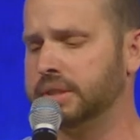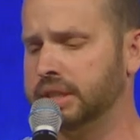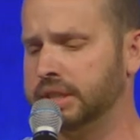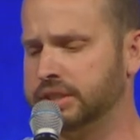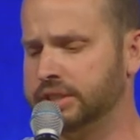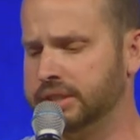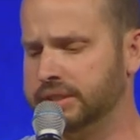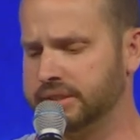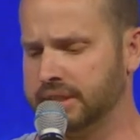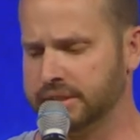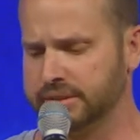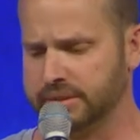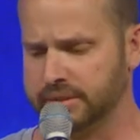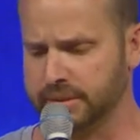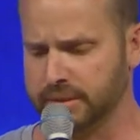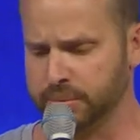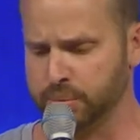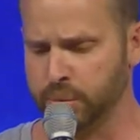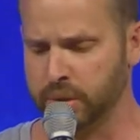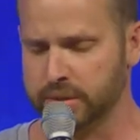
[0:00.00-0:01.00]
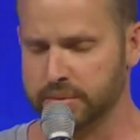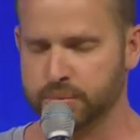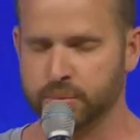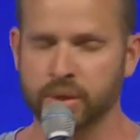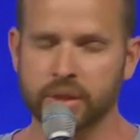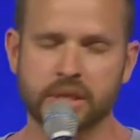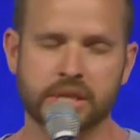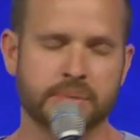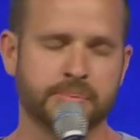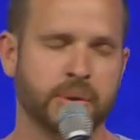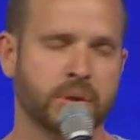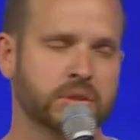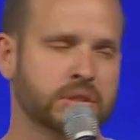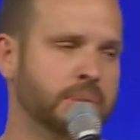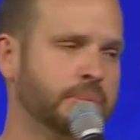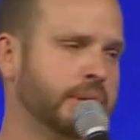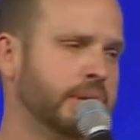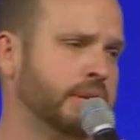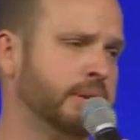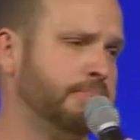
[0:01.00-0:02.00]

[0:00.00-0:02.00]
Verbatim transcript: she says, what really spoke to me,